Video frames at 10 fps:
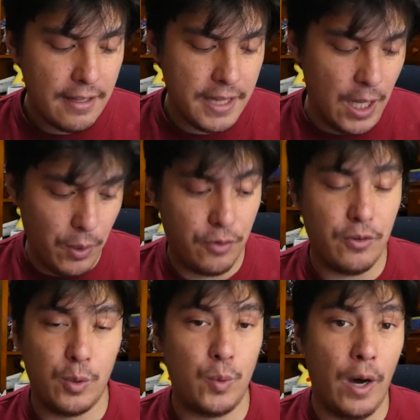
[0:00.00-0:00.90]
there were
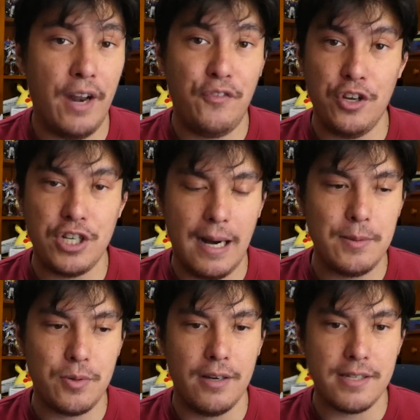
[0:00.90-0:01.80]
quite a few
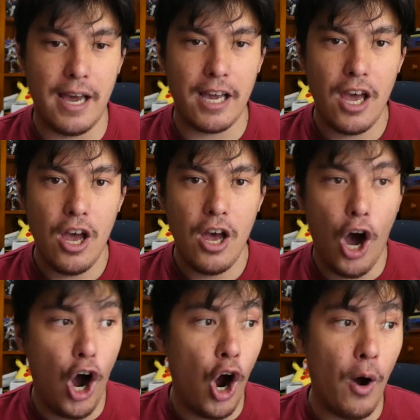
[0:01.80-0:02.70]
times where I was like,
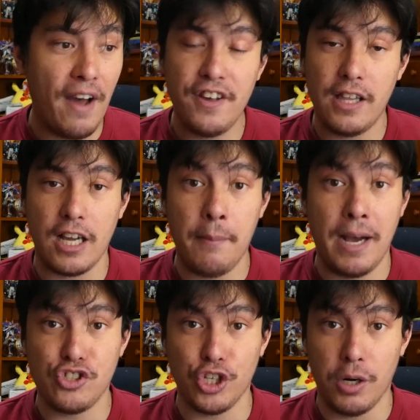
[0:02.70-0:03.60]
oh, I feel like I'm
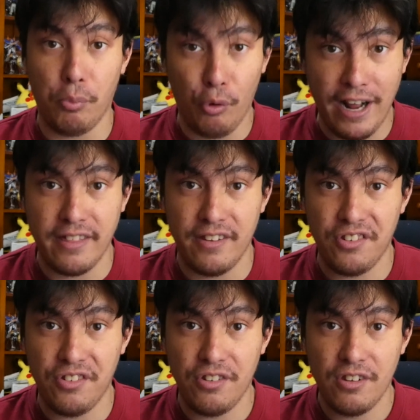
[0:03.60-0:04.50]
actually gonna break
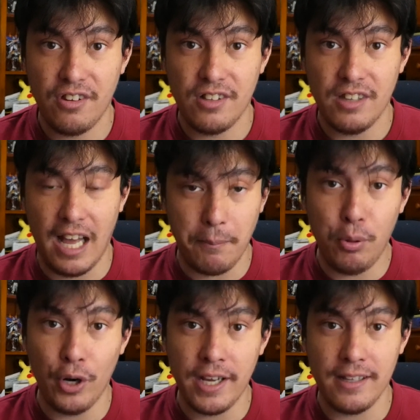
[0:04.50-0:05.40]
this, like
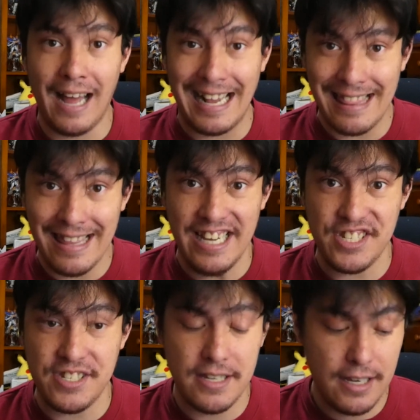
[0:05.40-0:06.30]
putting it like
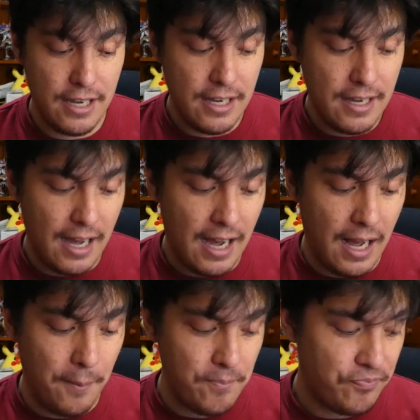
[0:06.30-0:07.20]
this.
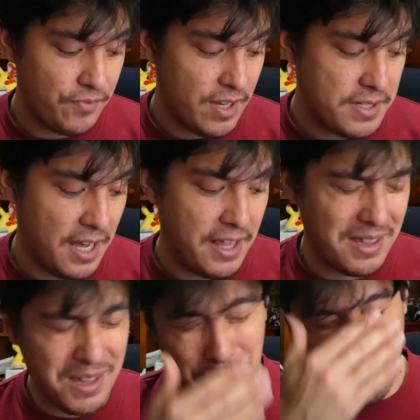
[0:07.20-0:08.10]
So I
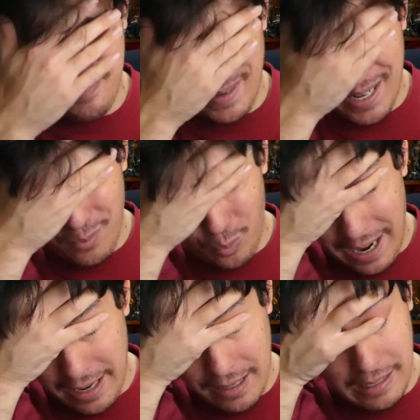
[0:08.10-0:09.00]
think the better
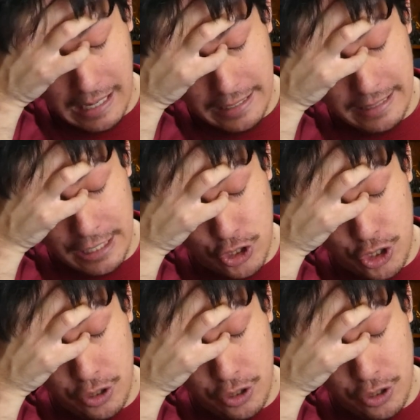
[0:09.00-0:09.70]
way that